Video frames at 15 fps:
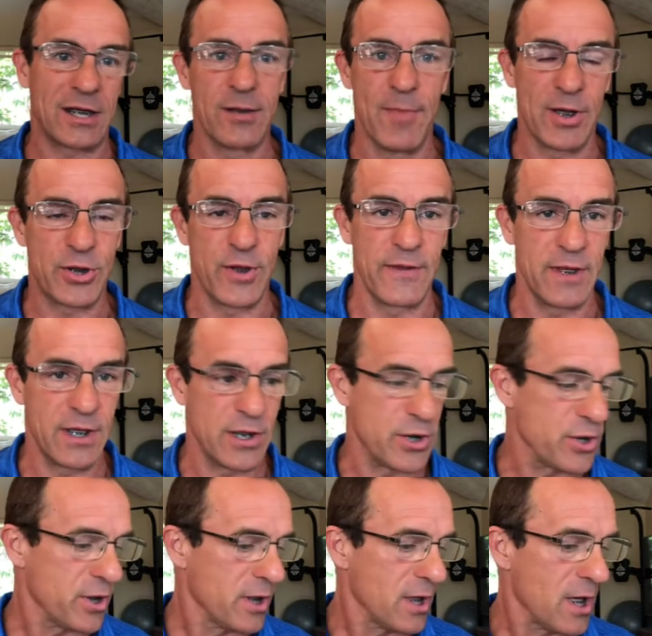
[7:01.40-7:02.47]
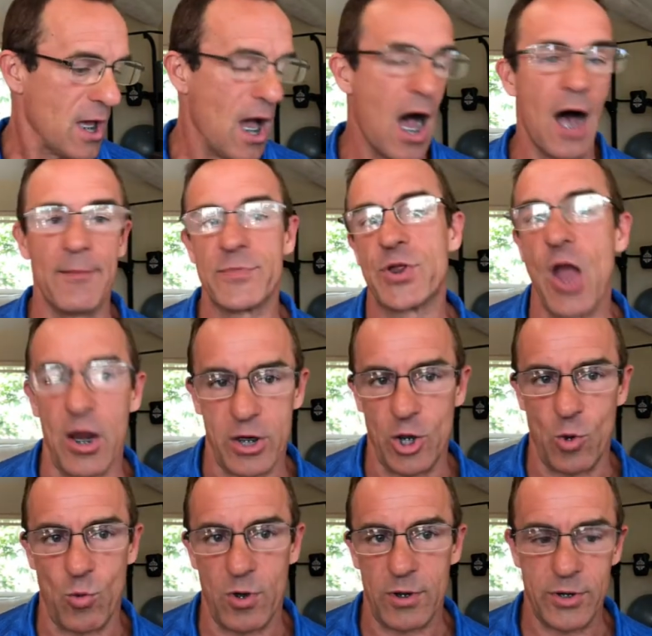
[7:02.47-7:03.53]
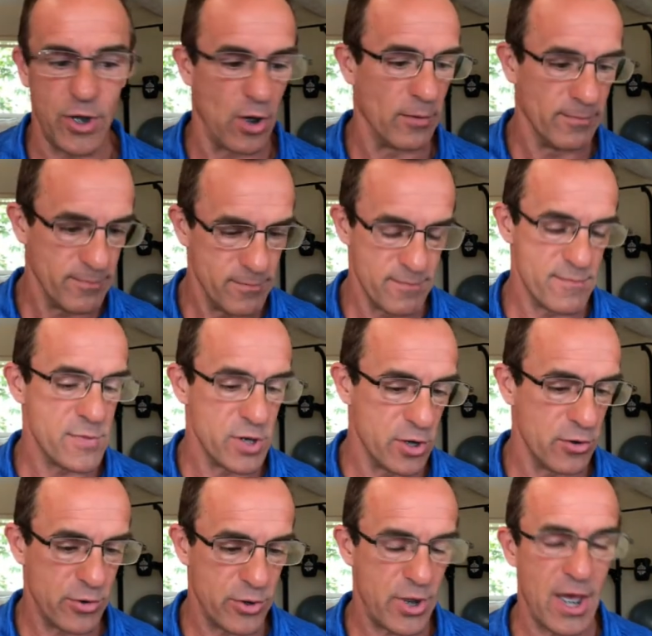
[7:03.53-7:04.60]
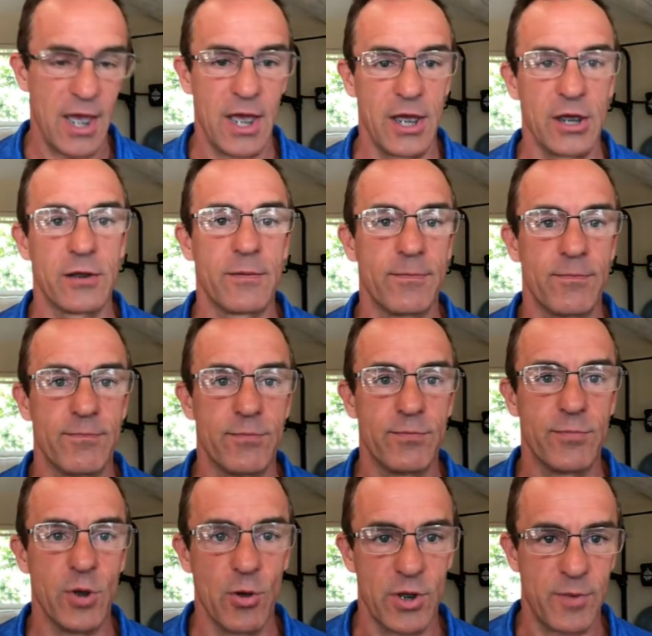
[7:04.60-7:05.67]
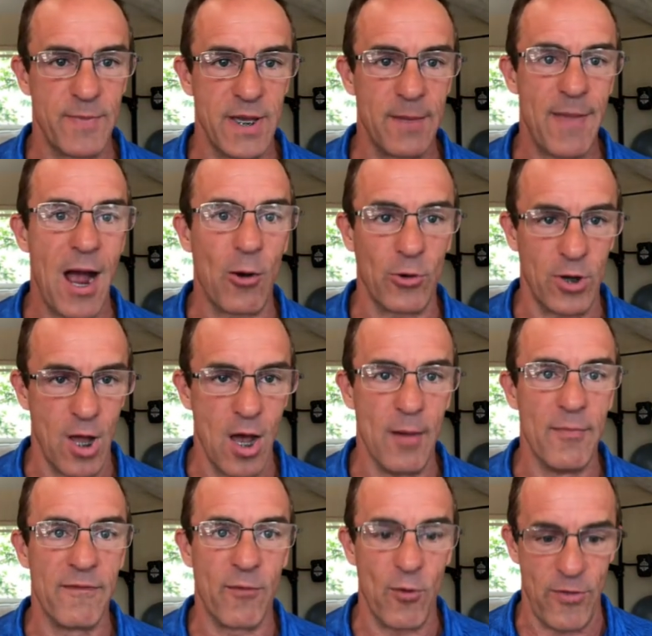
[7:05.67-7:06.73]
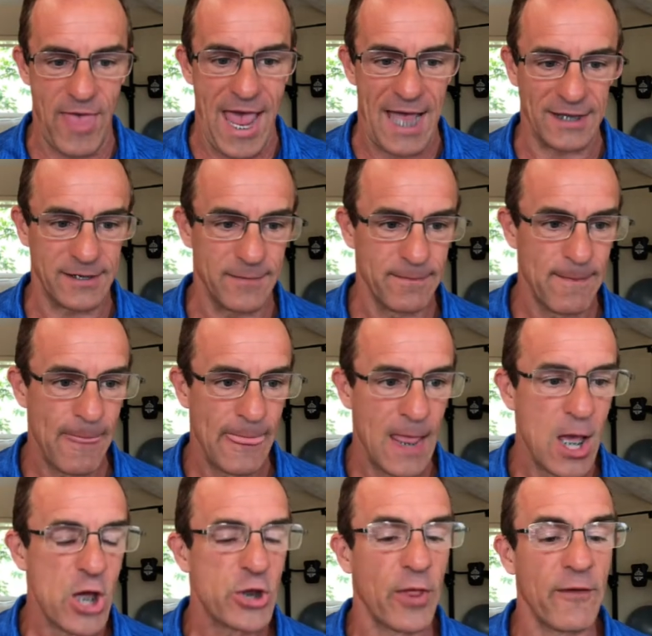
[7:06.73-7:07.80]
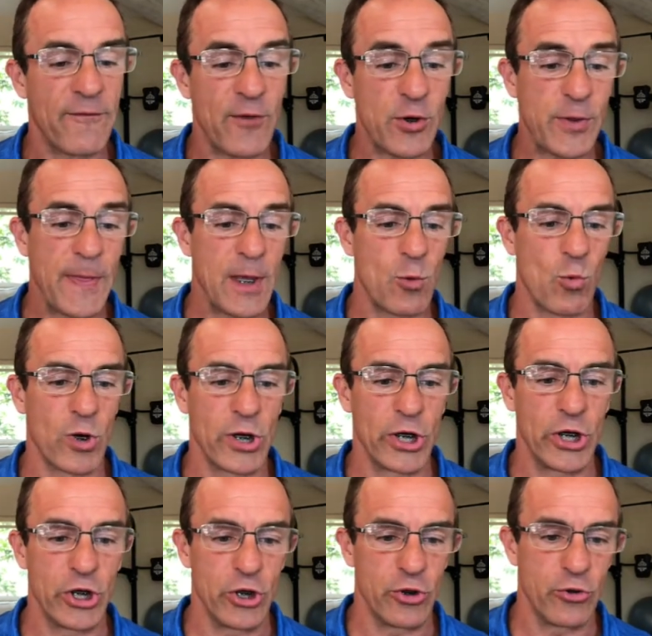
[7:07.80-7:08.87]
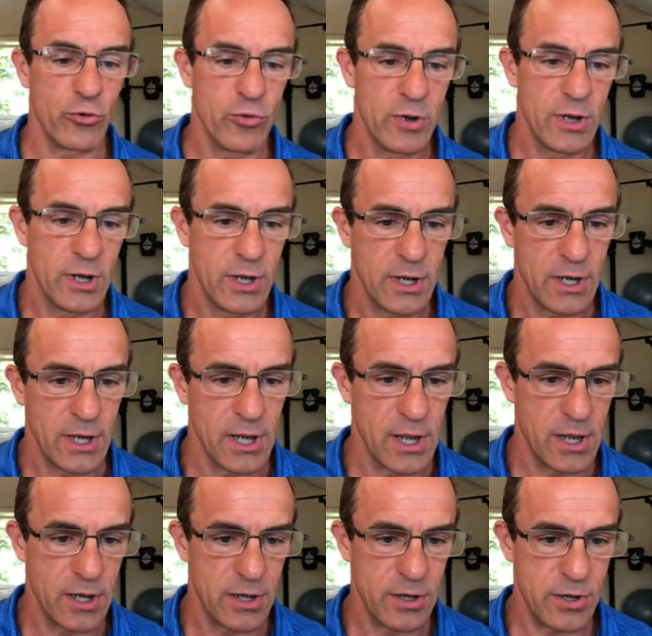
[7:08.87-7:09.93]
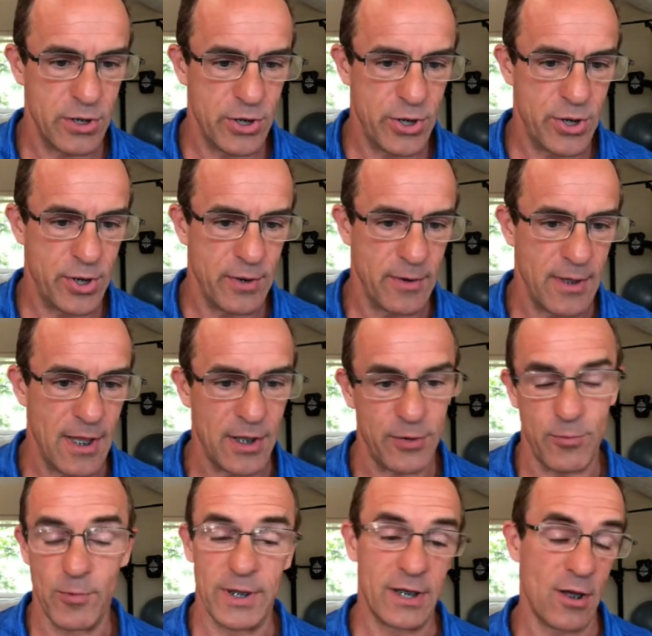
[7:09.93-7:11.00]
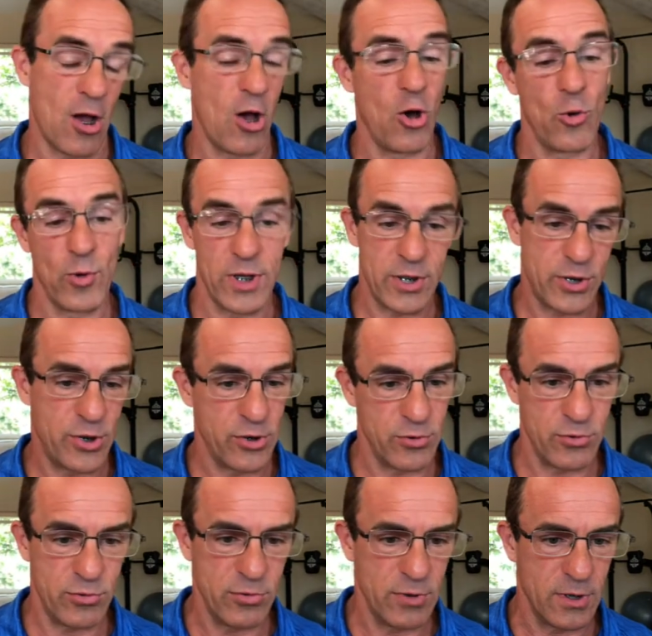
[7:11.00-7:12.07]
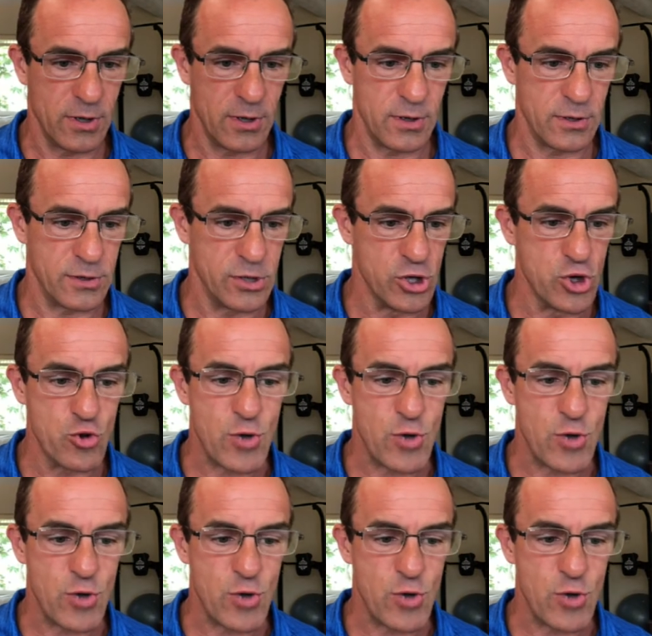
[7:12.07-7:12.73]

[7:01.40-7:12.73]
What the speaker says: a bunch of these, it's not going to work. So use a USB powered hub for that. So the first thing we're going to do is, as we always do, new